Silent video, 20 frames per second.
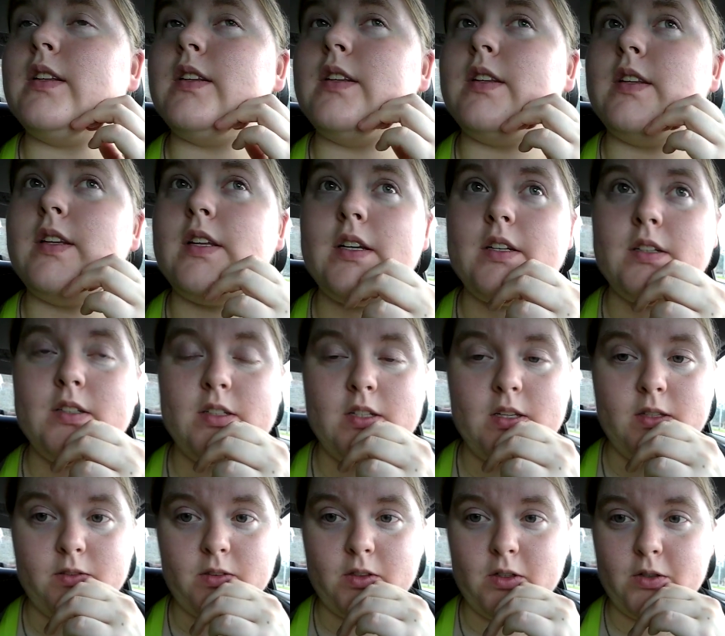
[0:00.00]
the
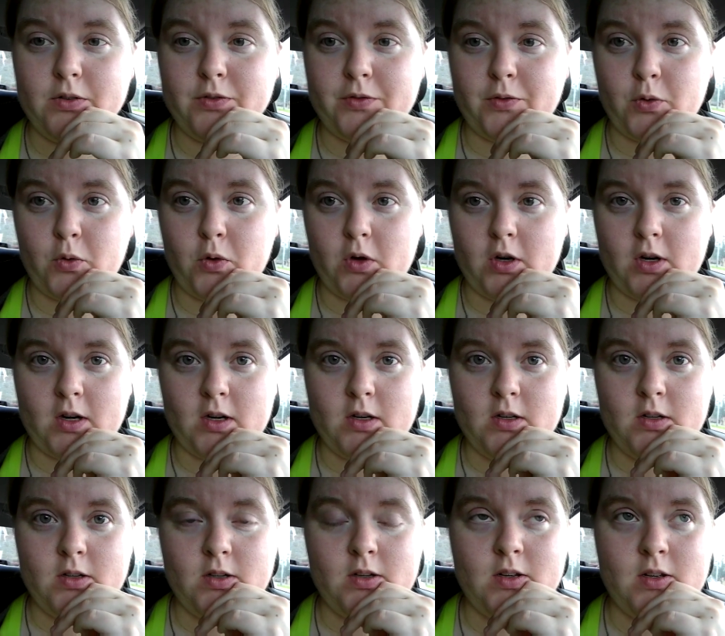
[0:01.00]
teaser
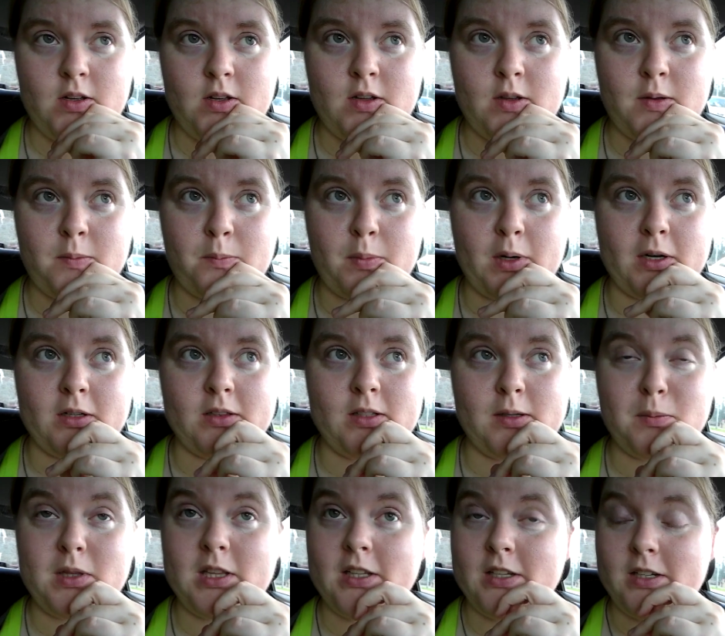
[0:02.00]
for
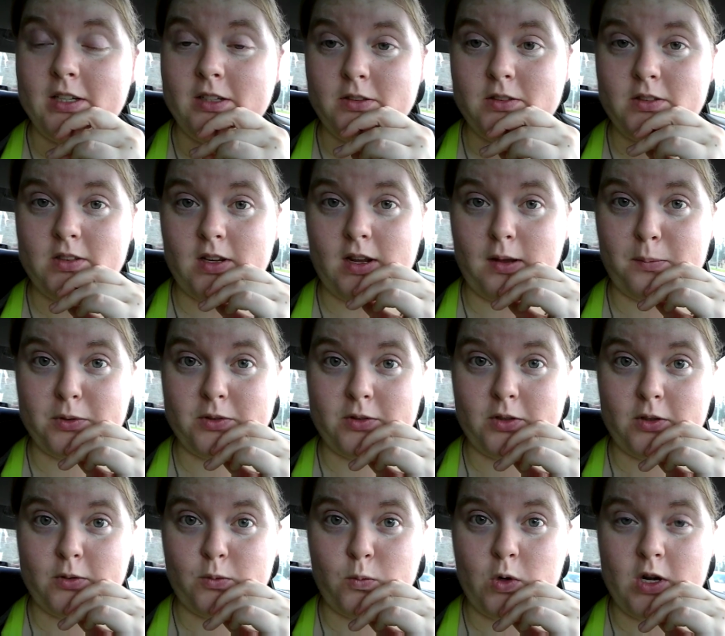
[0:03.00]
Barely Millennials
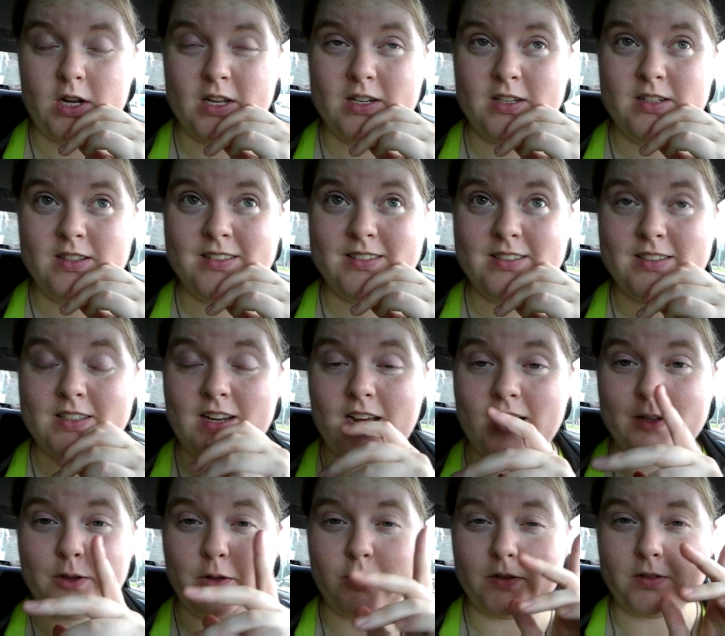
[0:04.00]
Episode 1,
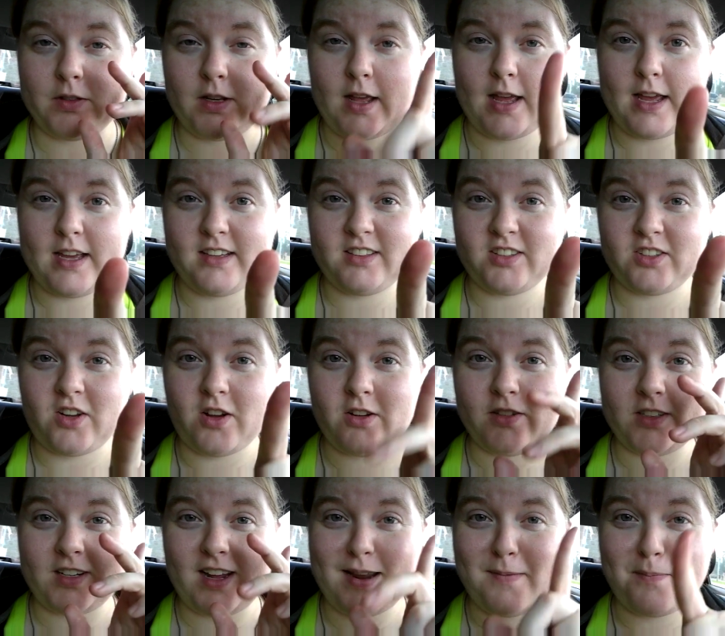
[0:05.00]
titled
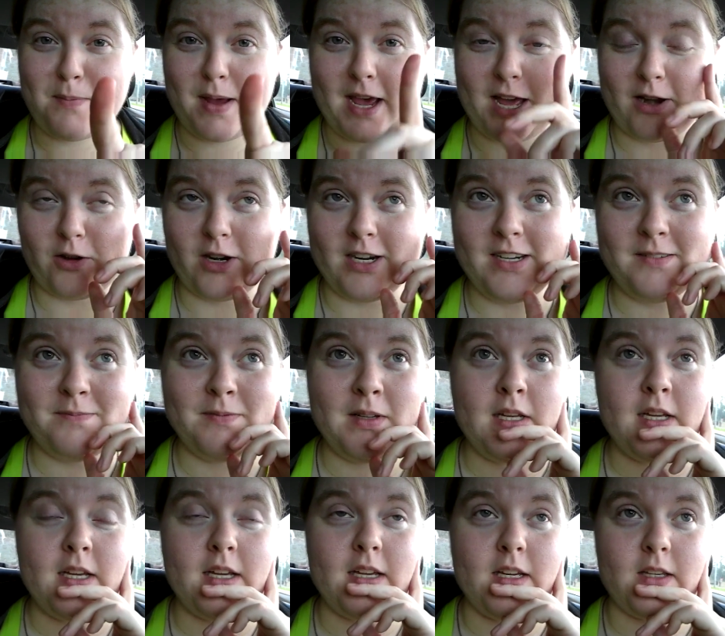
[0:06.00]
Assault and Battery,
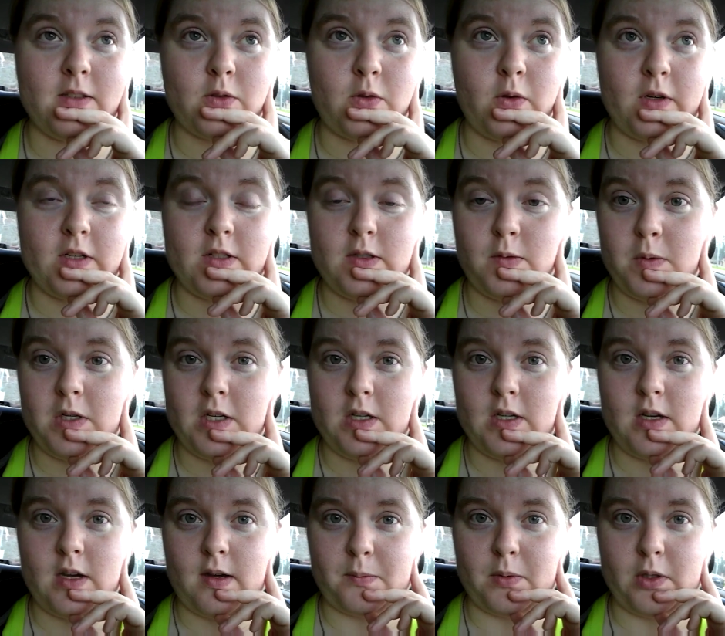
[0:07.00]
is going to
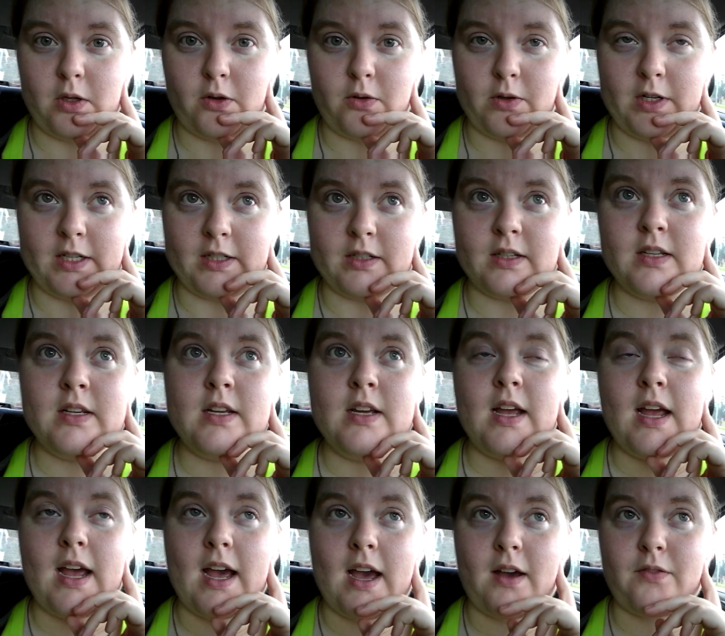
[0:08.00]
be uploading
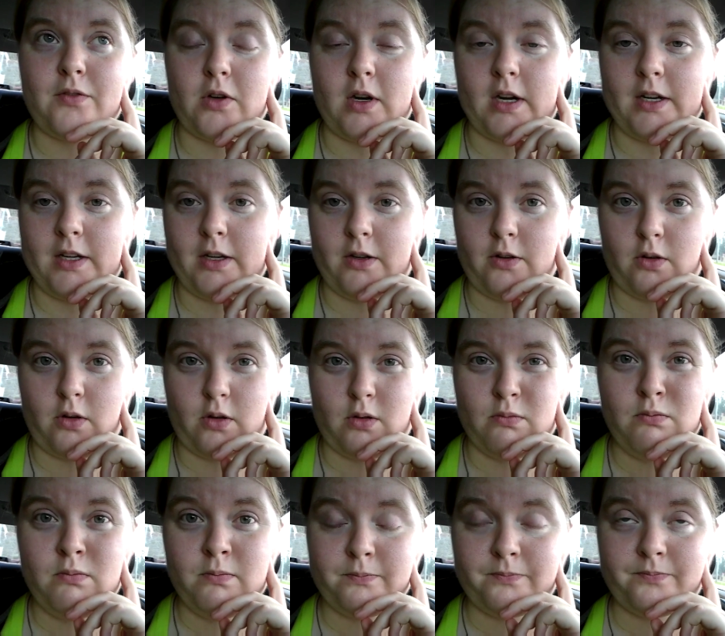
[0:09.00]
after I get
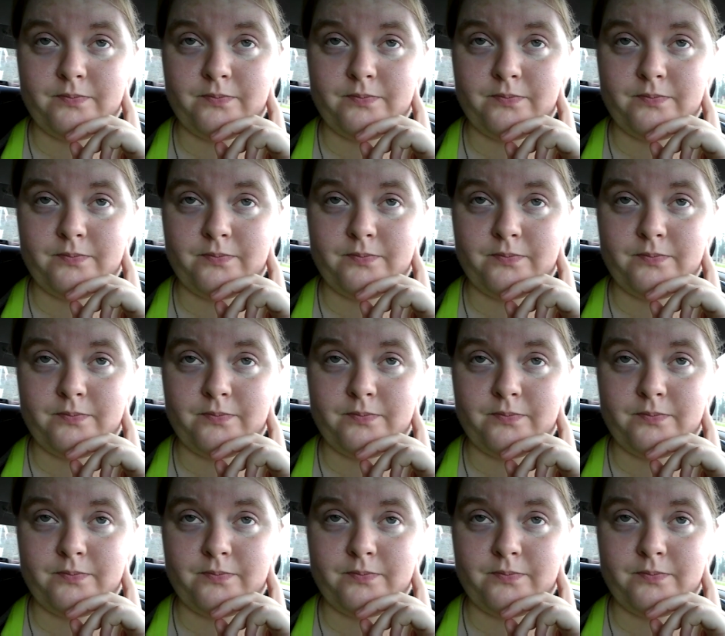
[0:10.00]
home.